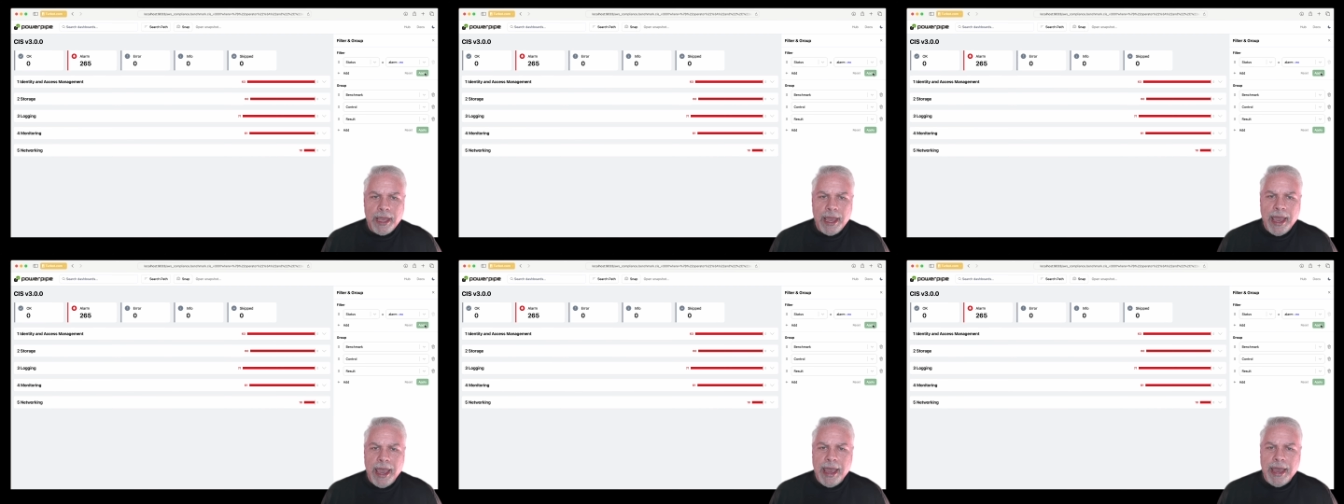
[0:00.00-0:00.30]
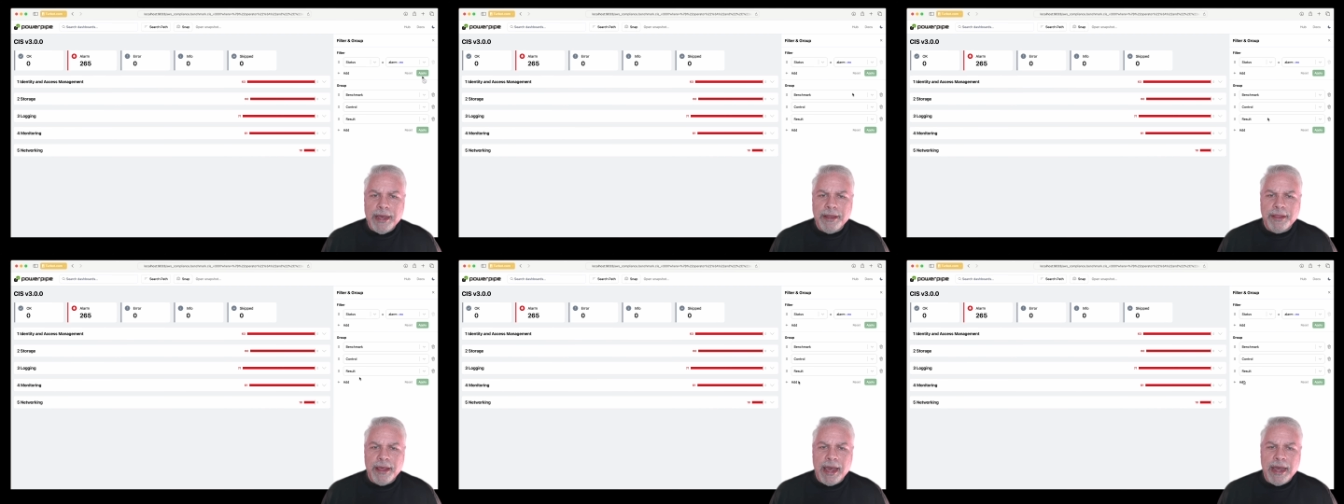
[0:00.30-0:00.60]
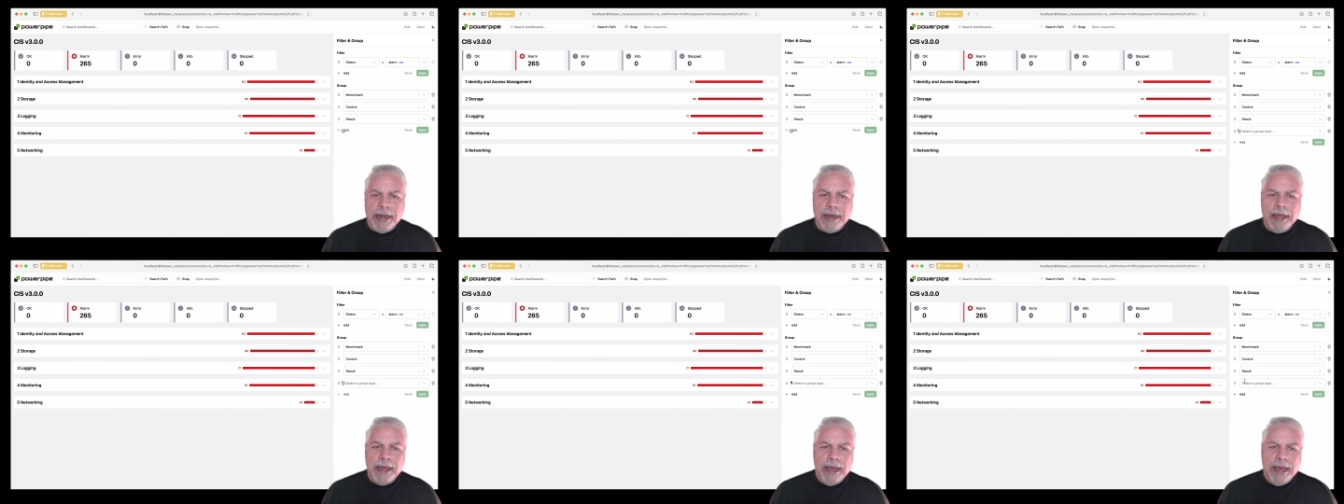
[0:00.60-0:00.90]
And
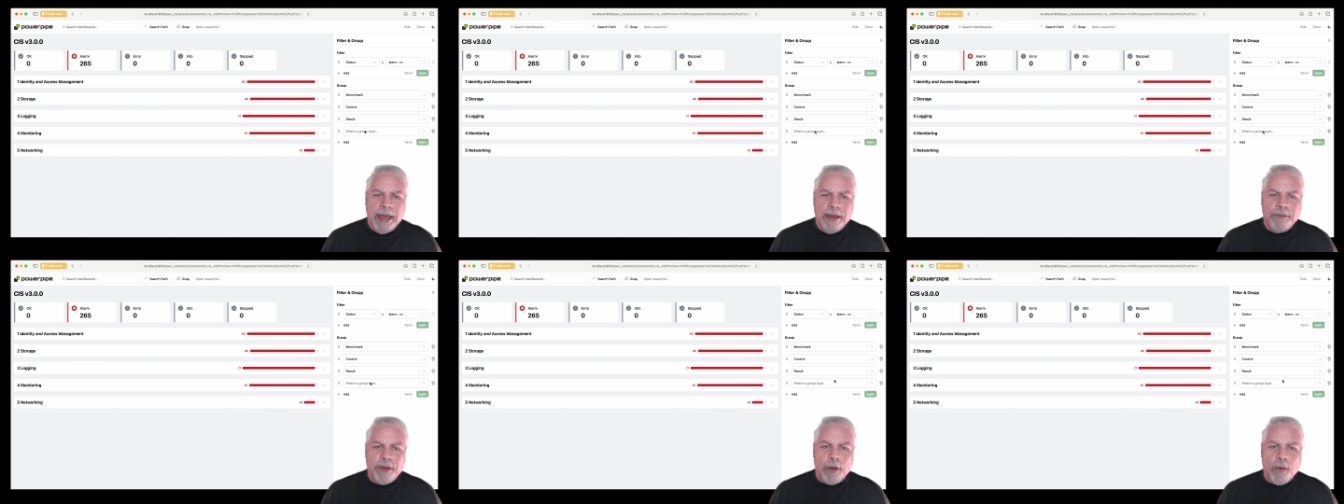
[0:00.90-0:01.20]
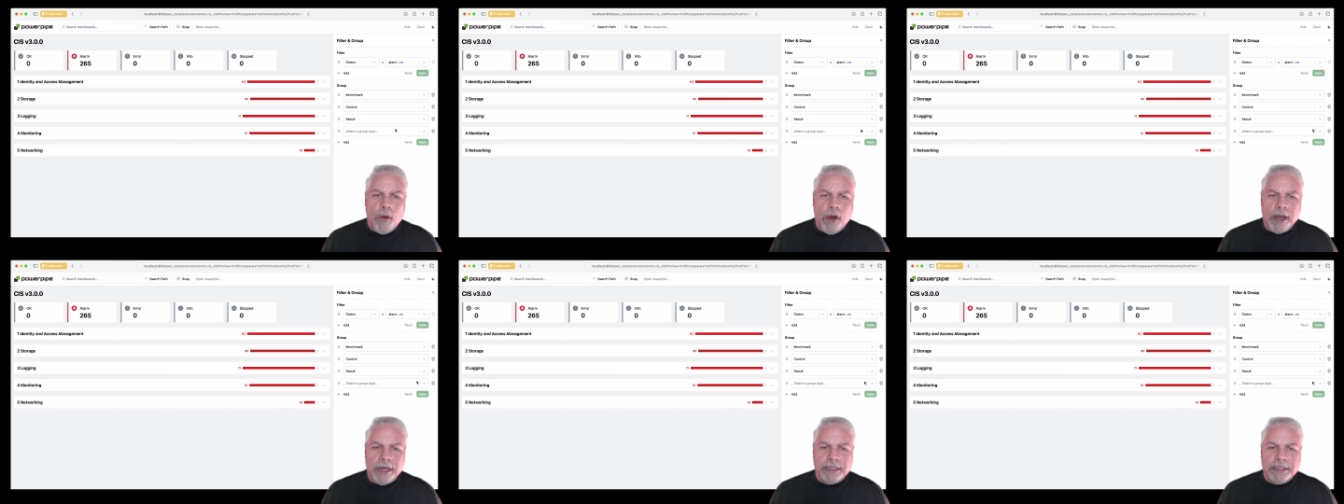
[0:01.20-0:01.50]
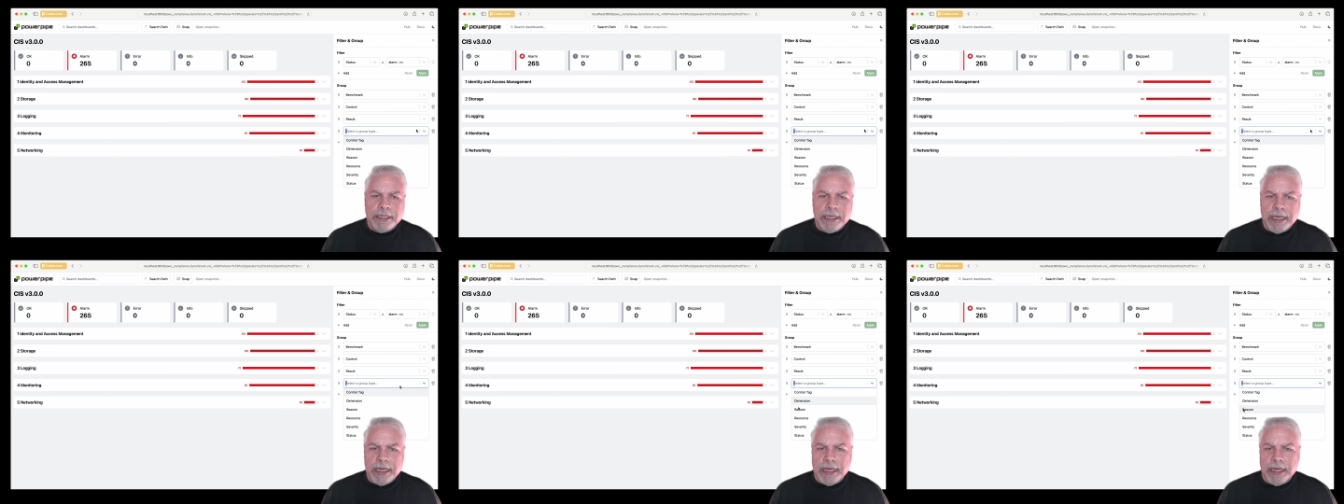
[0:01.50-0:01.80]
then if I want to
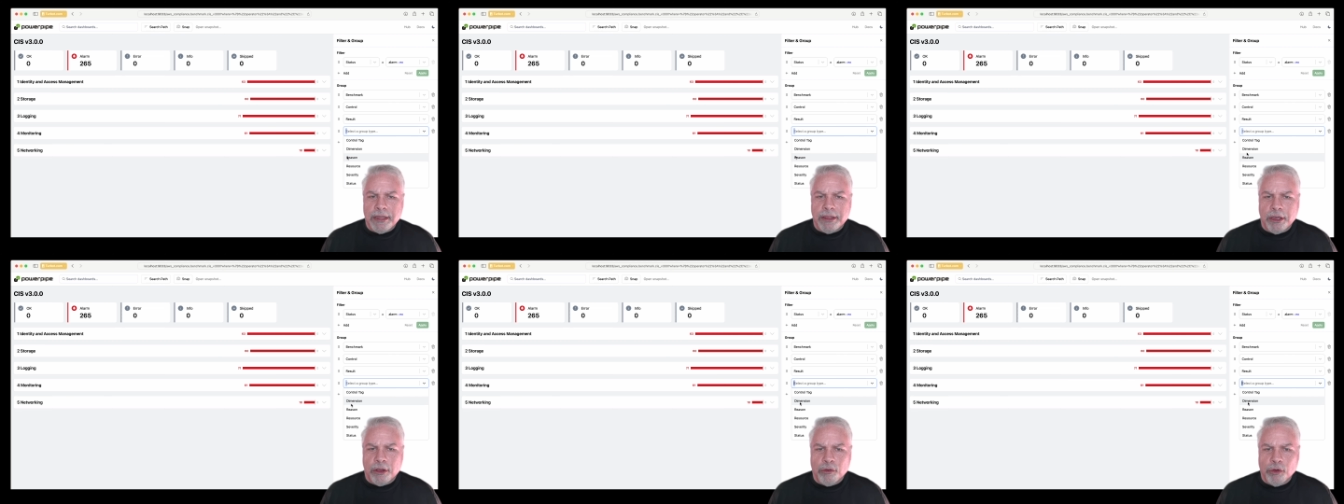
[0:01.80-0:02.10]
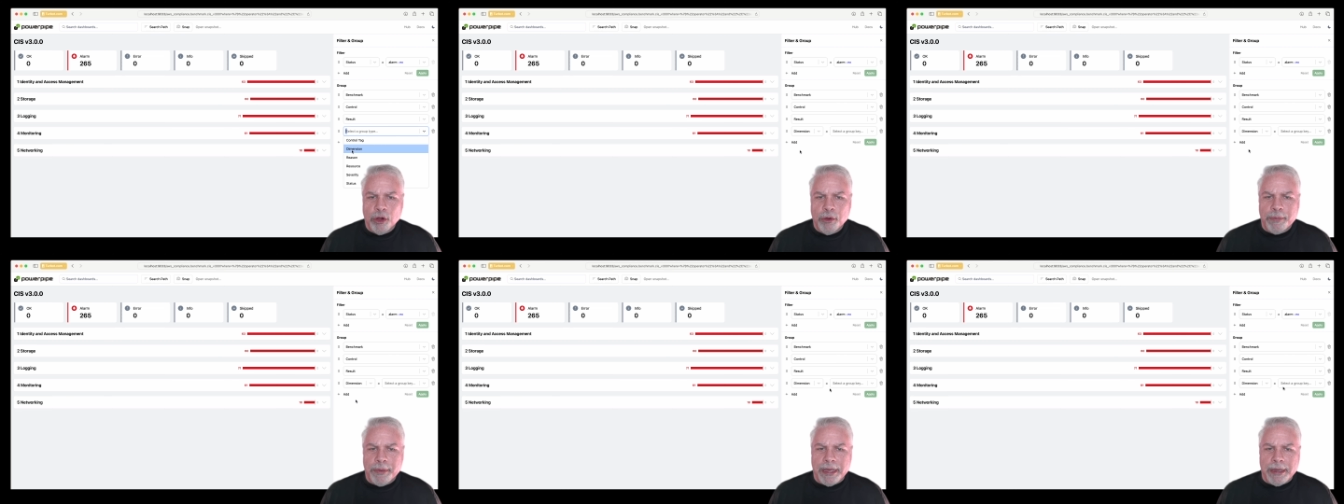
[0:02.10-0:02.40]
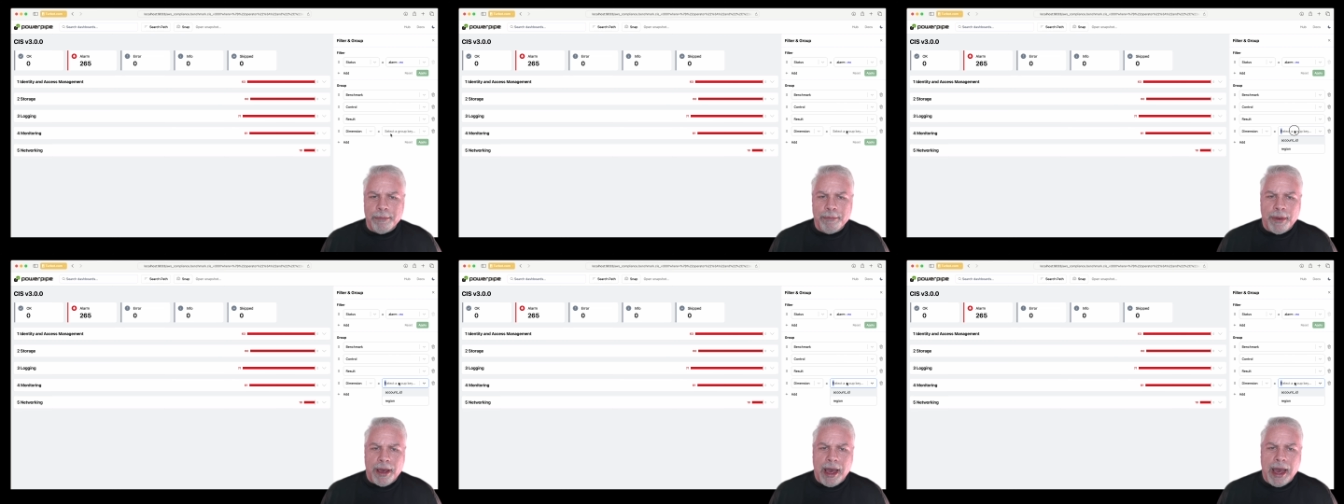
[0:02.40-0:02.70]
see the
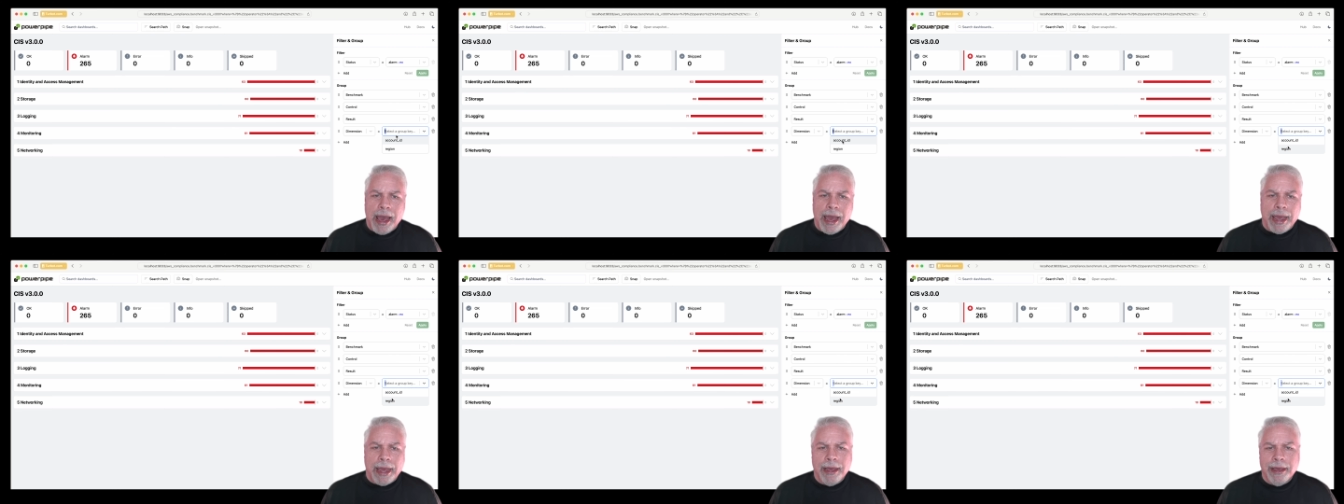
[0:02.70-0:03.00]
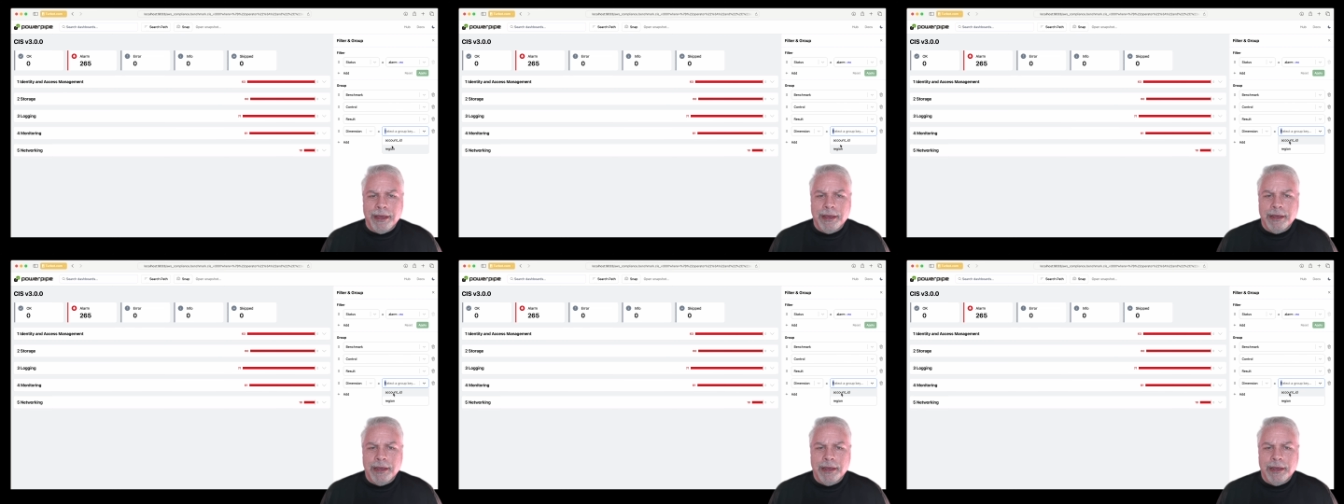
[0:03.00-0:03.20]
grouping by